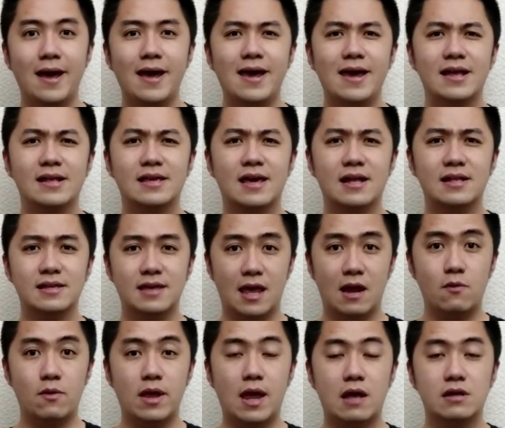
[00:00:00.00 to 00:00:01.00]
it can
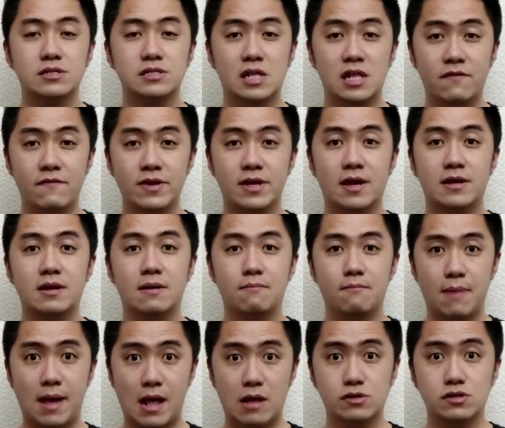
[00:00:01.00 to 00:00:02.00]
carry a significant
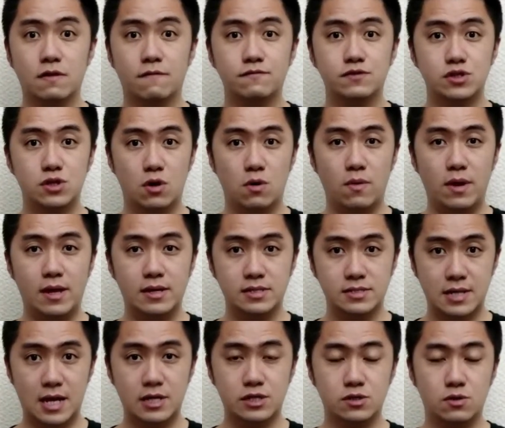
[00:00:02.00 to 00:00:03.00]
amount of jewelry
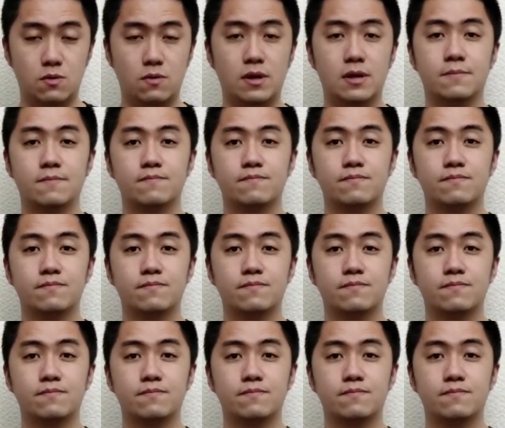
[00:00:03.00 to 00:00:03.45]
accessory.